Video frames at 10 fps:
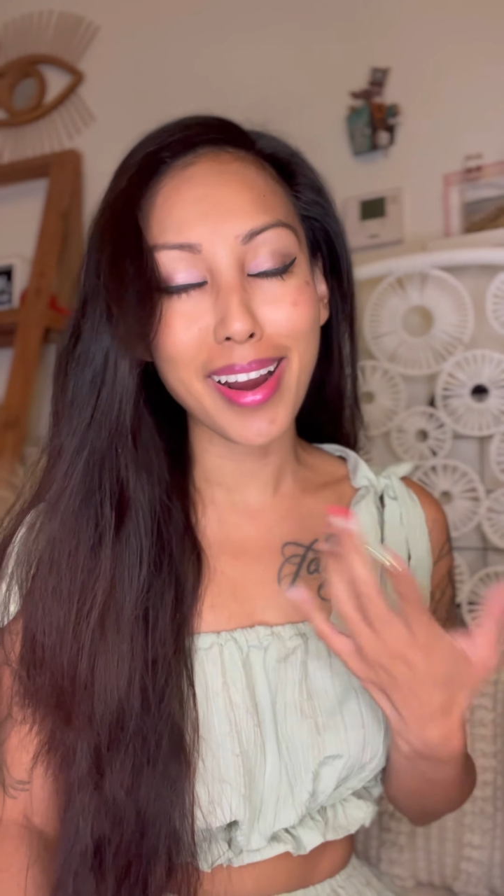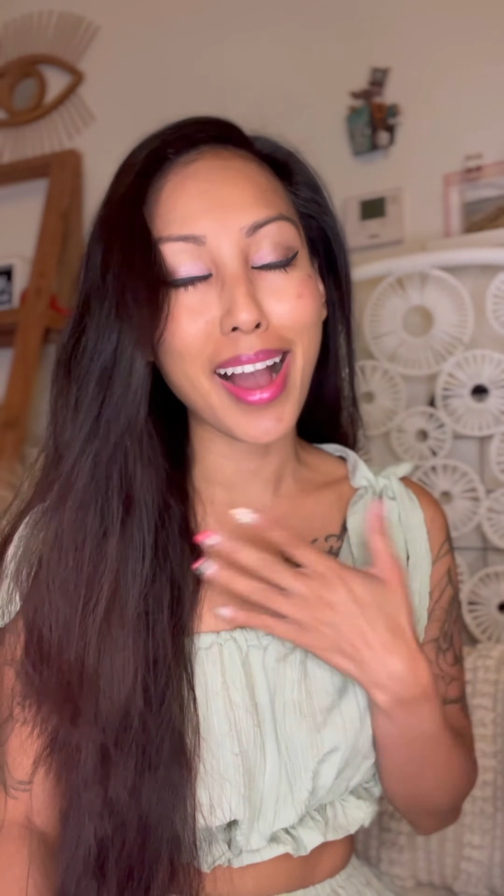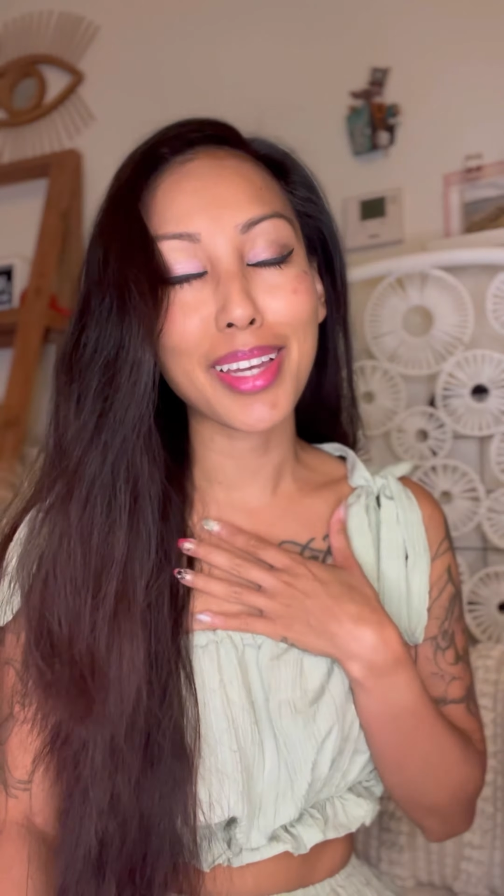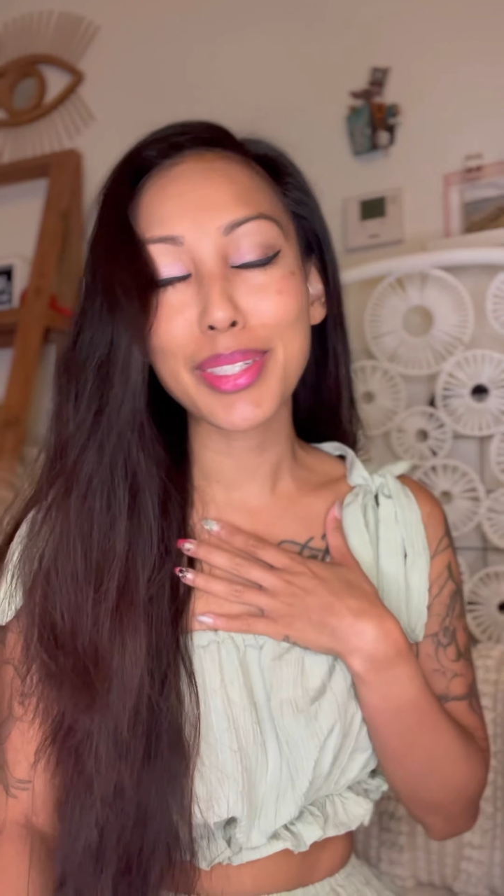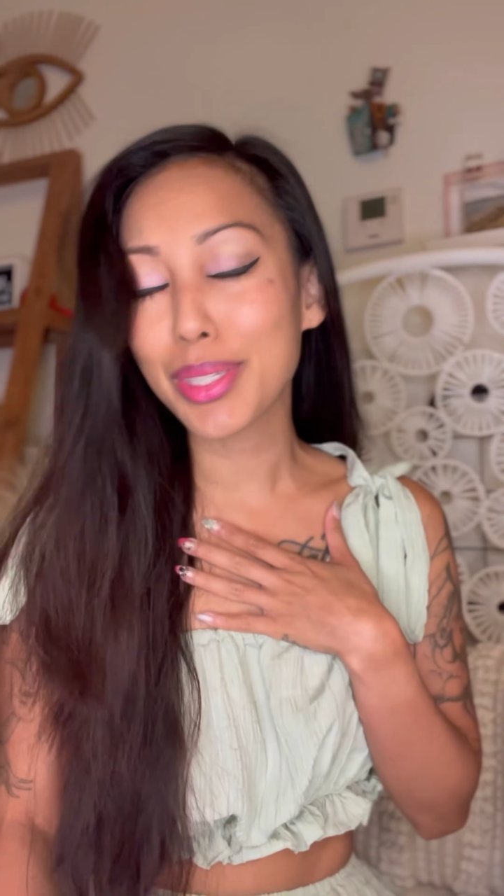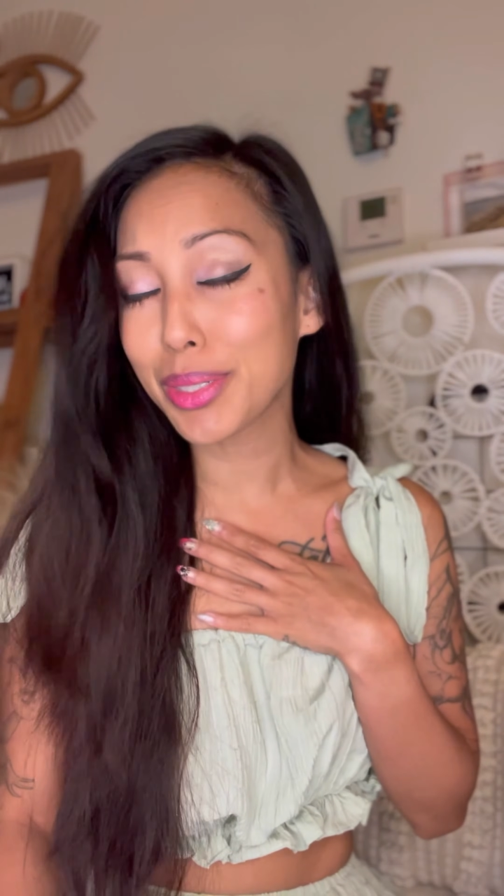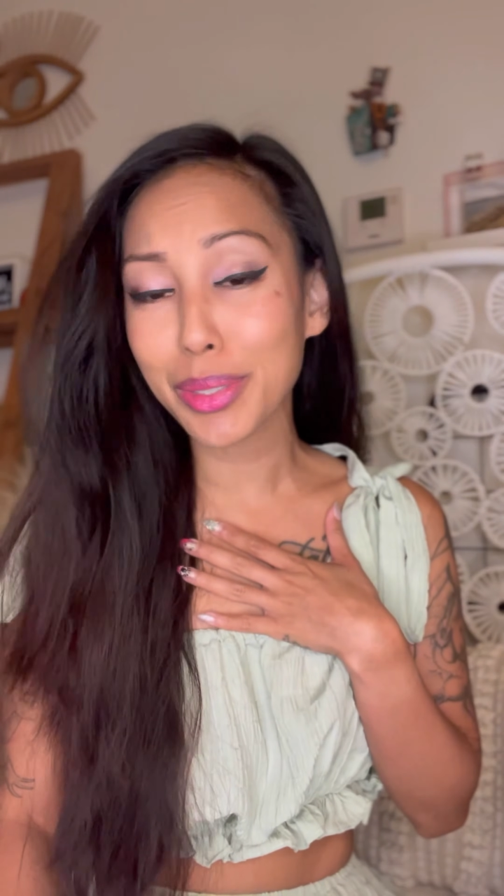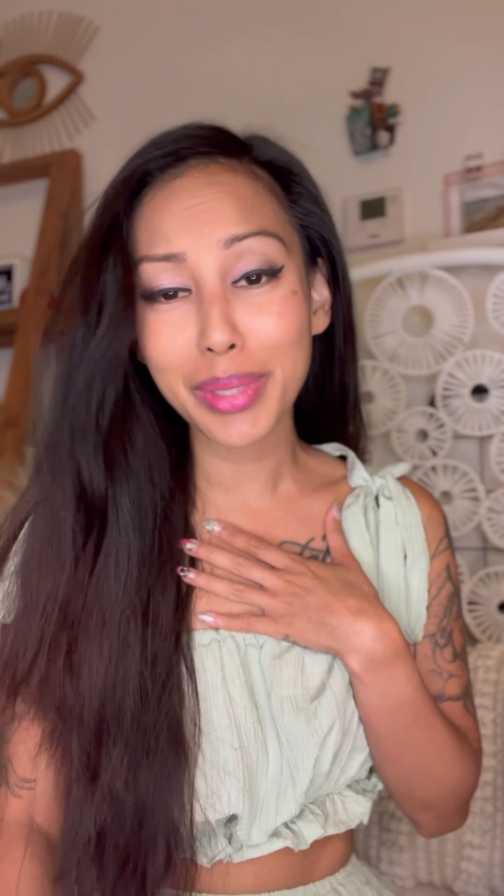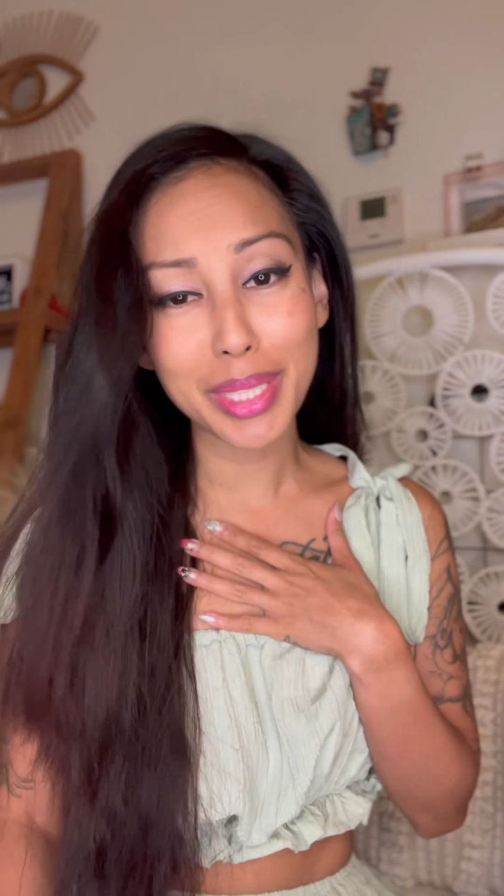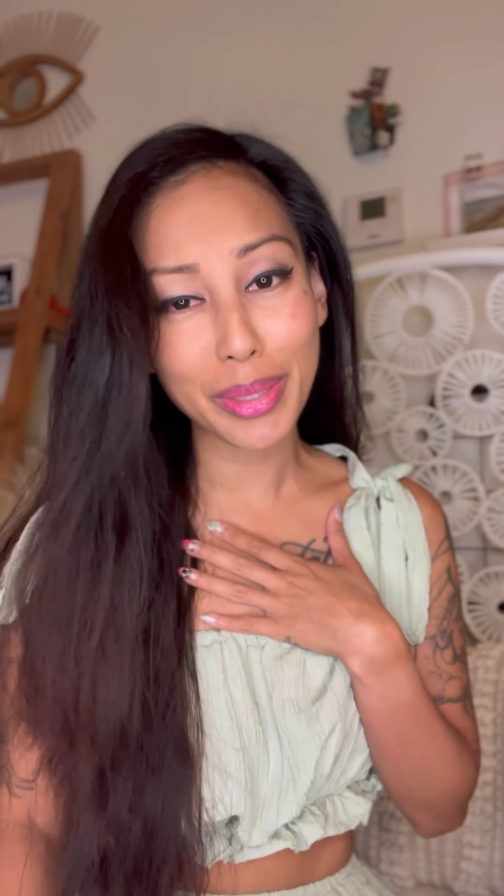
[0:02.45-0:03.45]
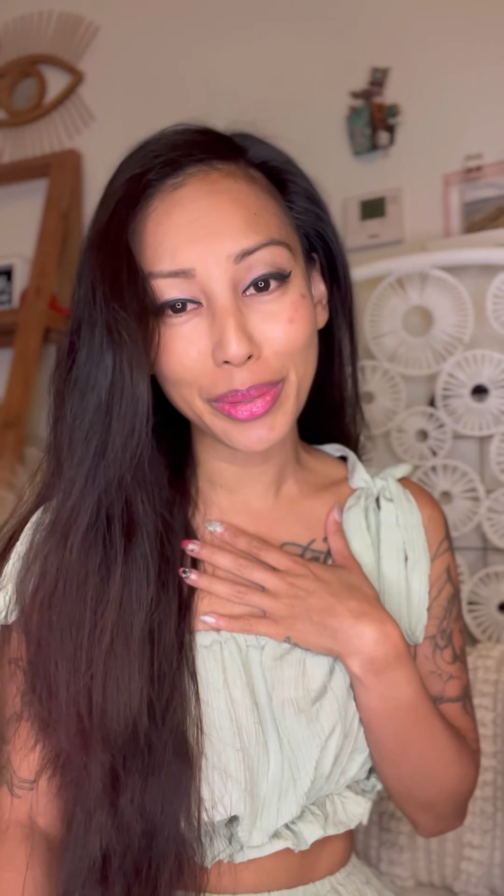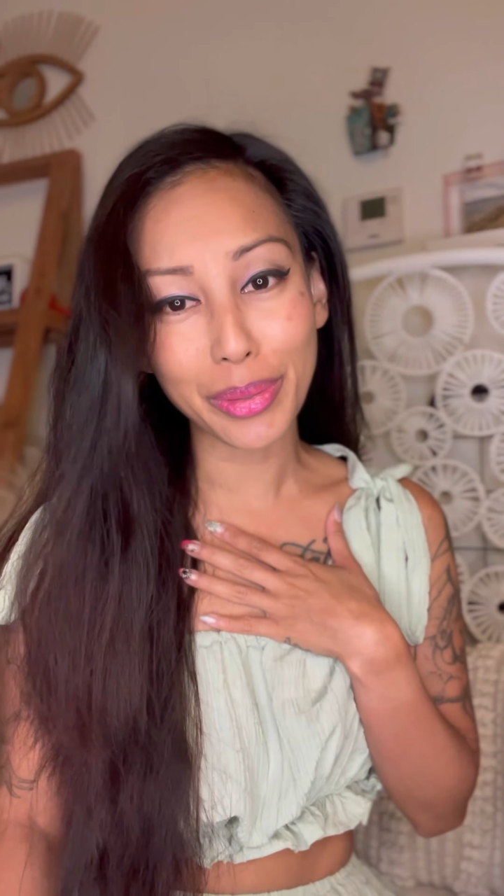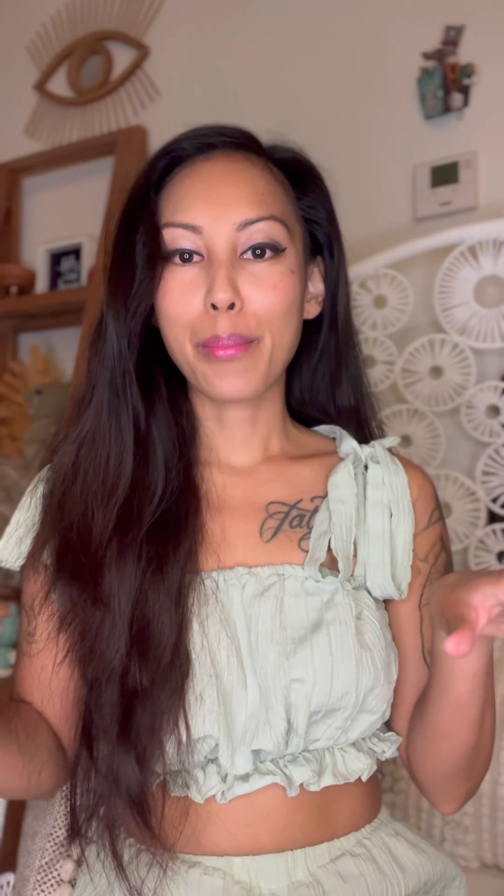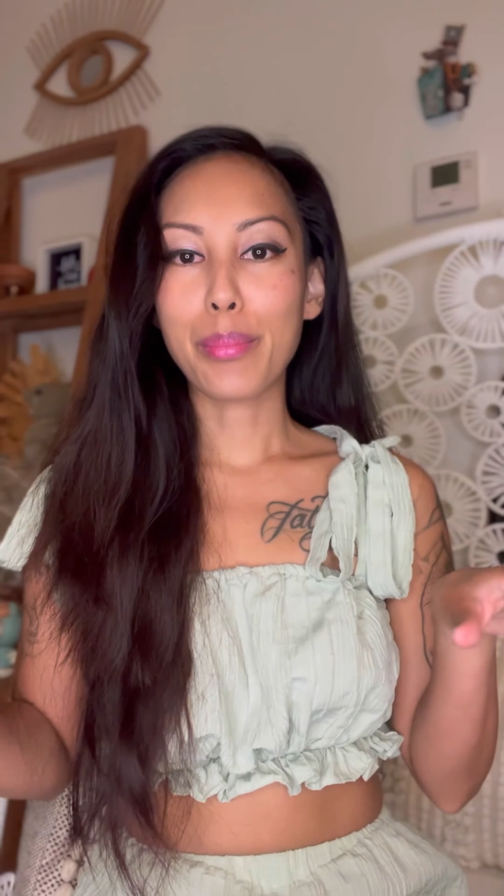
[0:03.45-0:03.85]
I used to do it too.